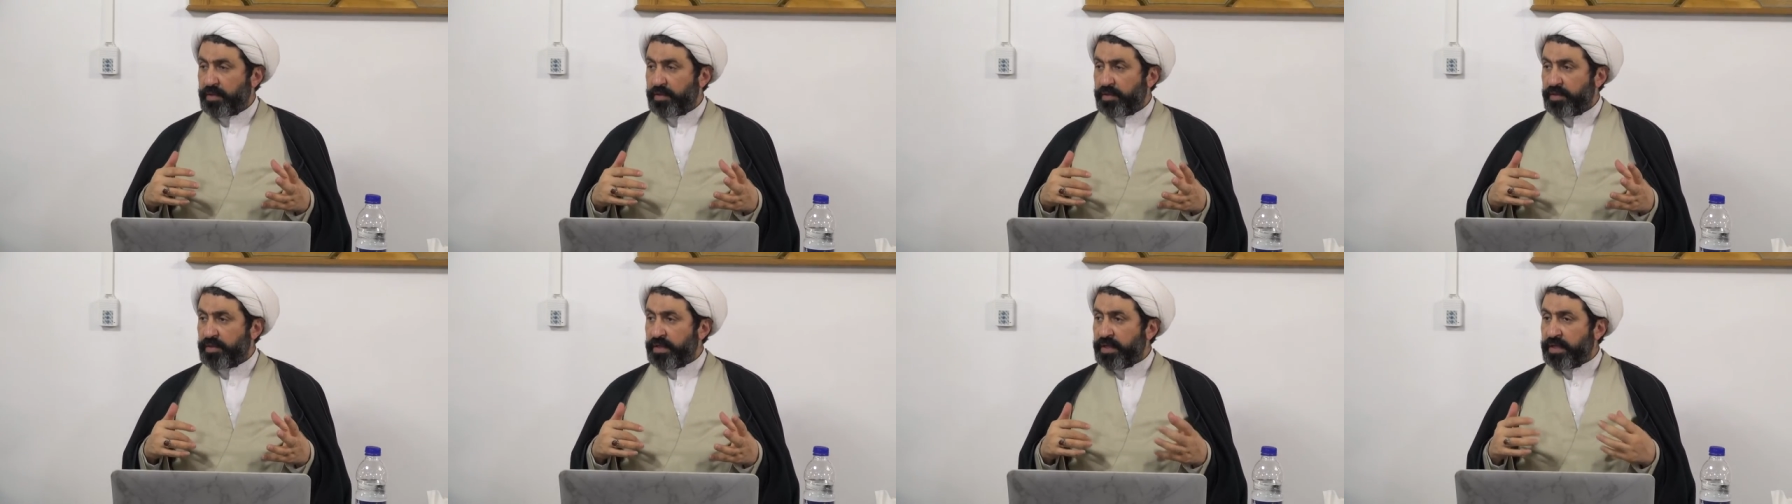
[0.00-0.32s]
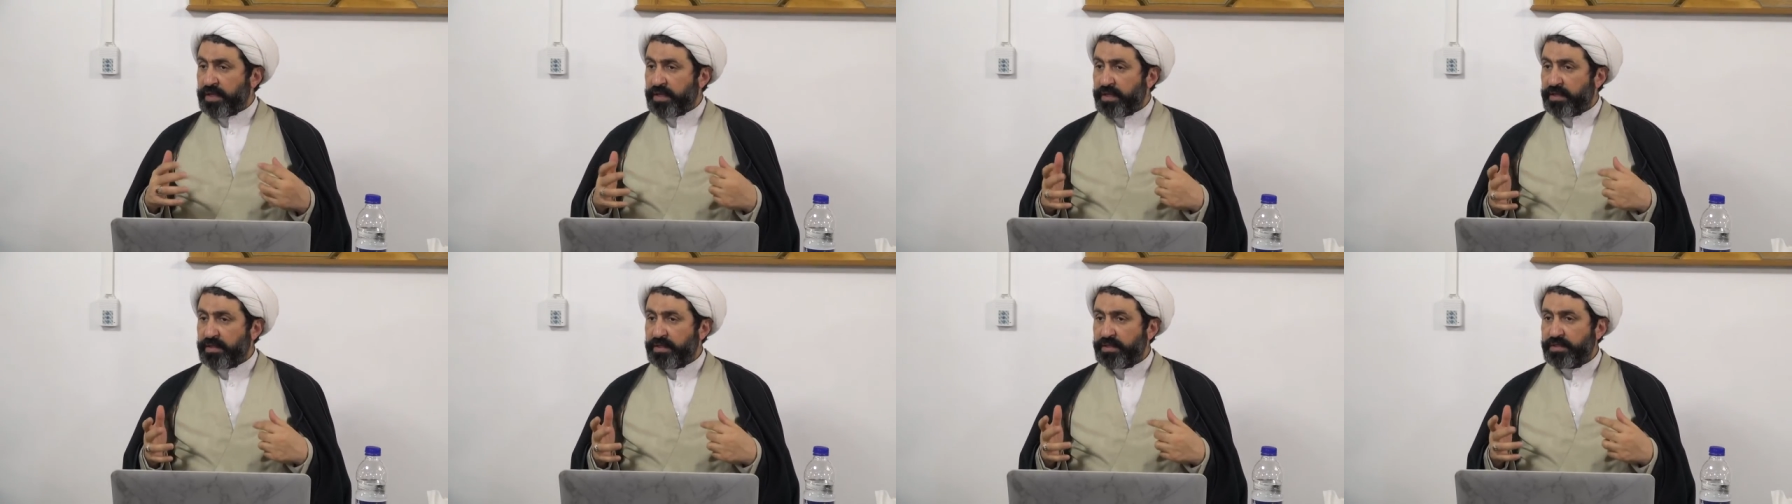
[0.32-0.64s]

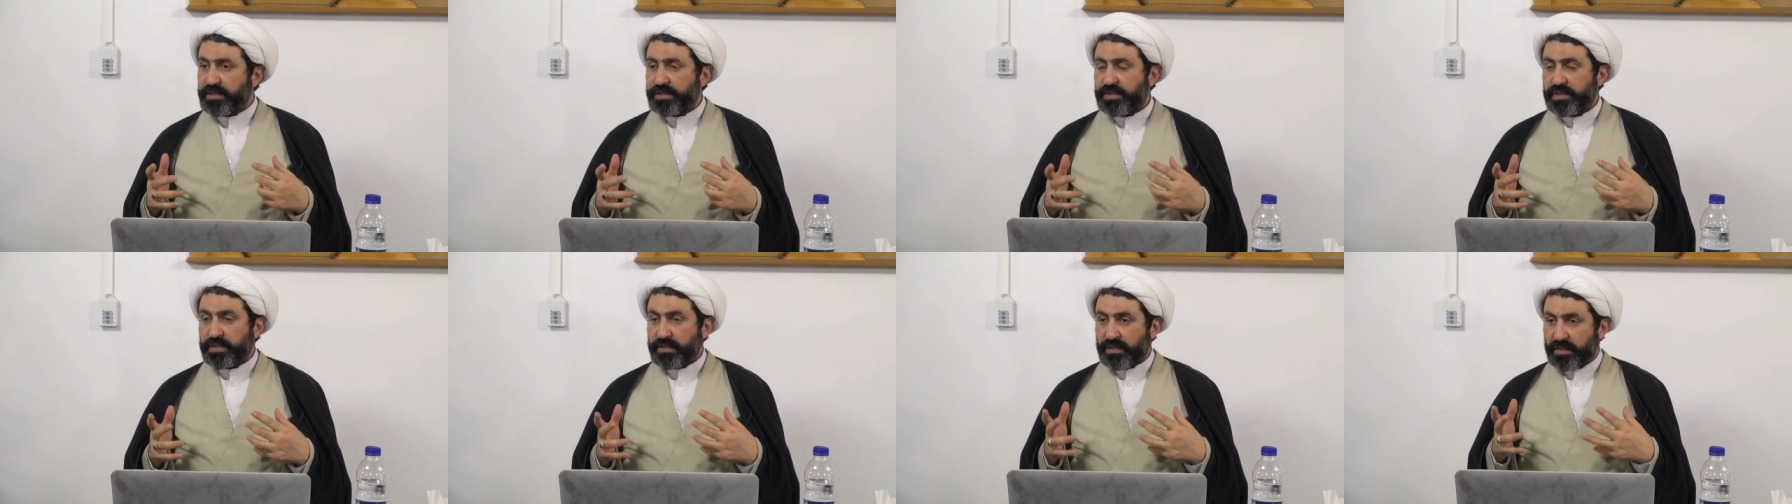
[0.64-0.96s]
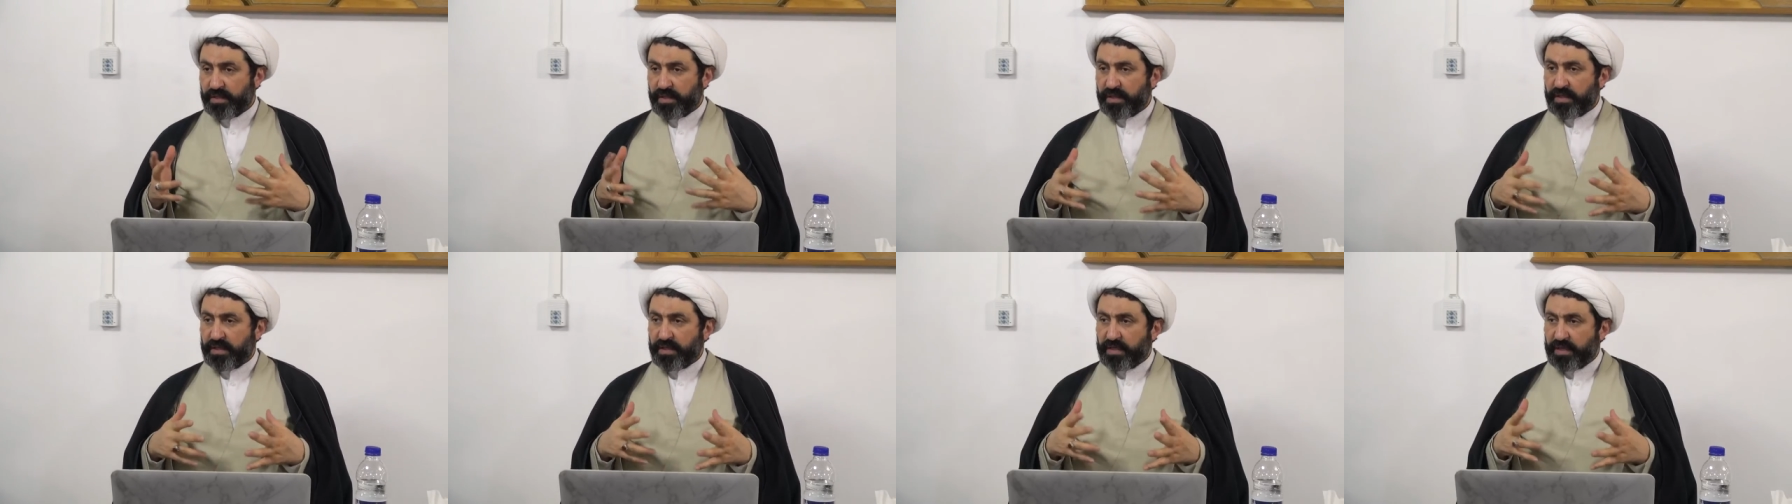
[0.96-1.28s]
thinkers
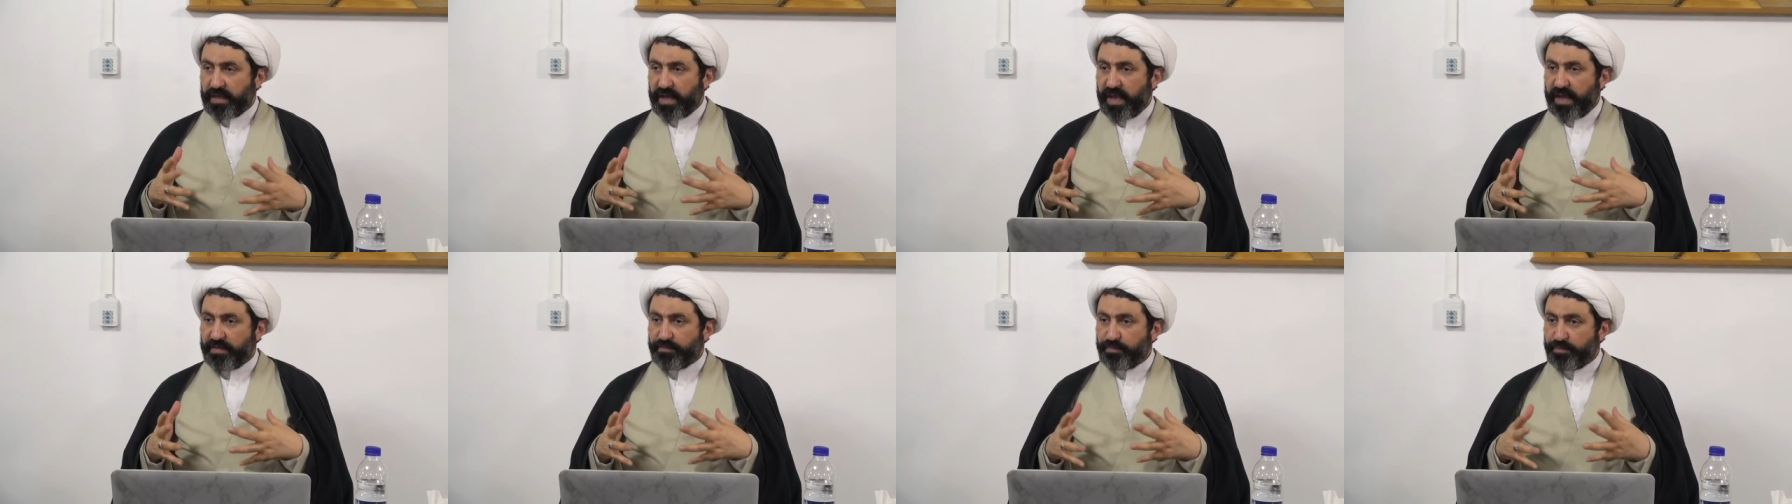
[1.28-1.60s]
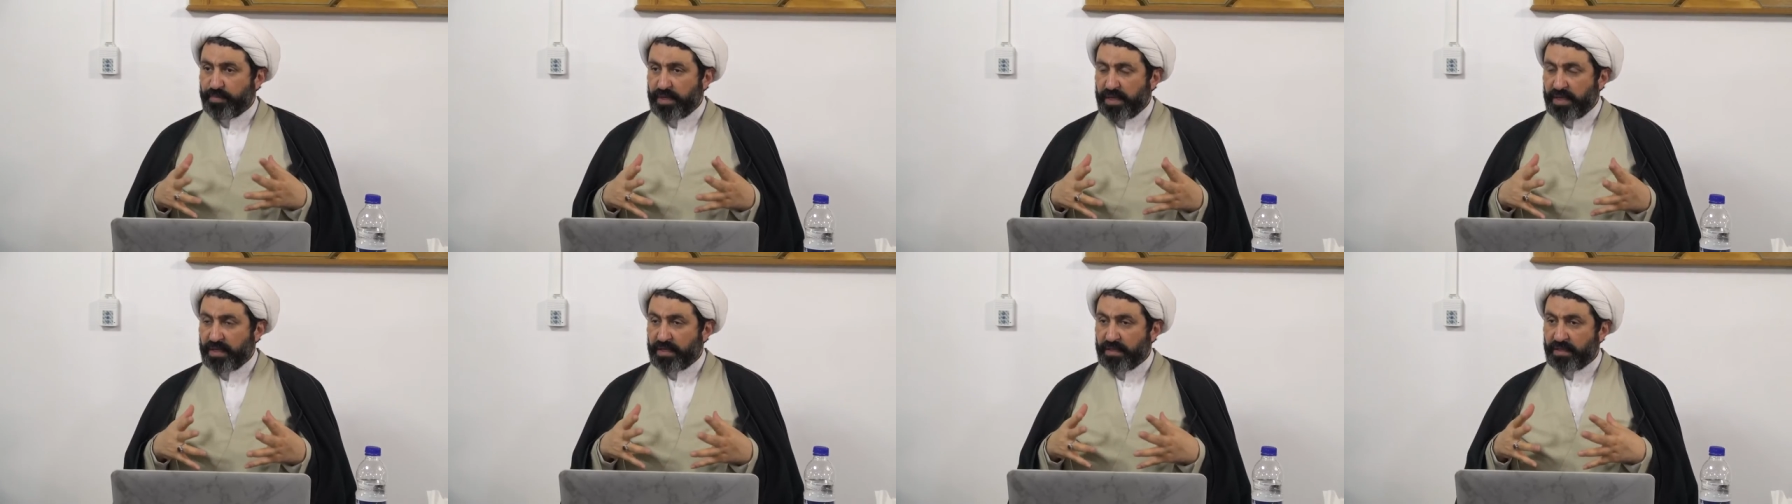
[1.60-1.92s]
have
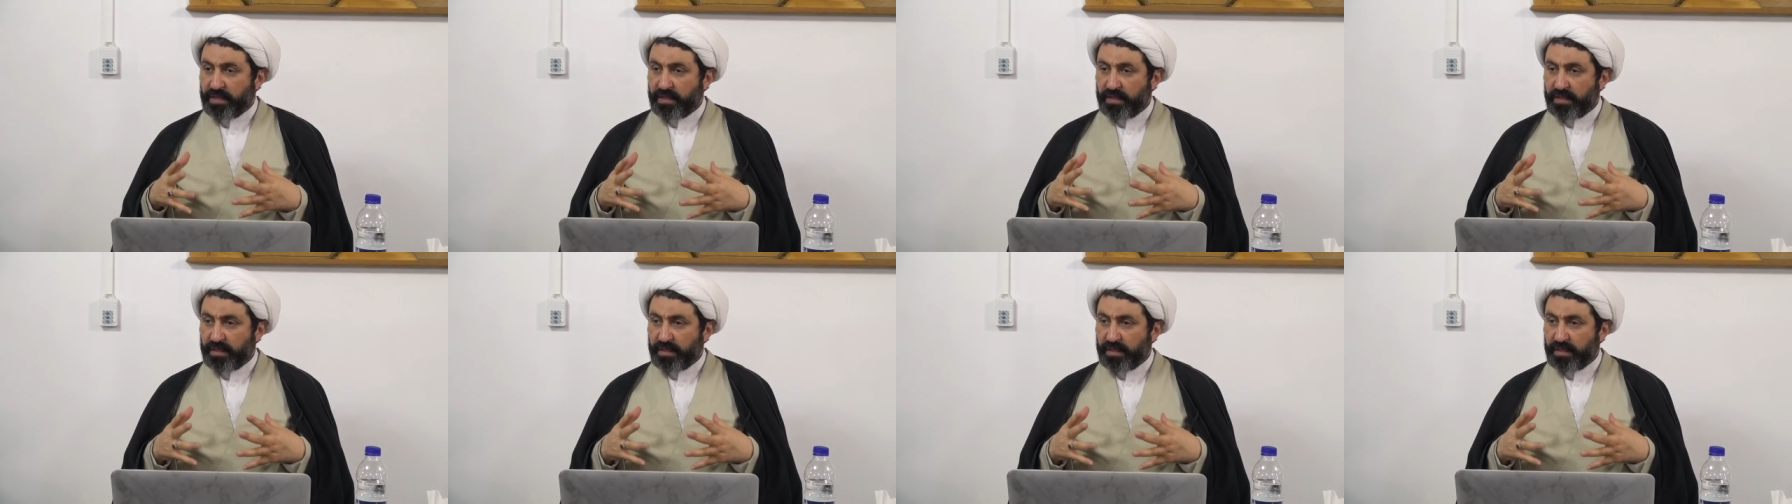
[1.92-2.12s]
been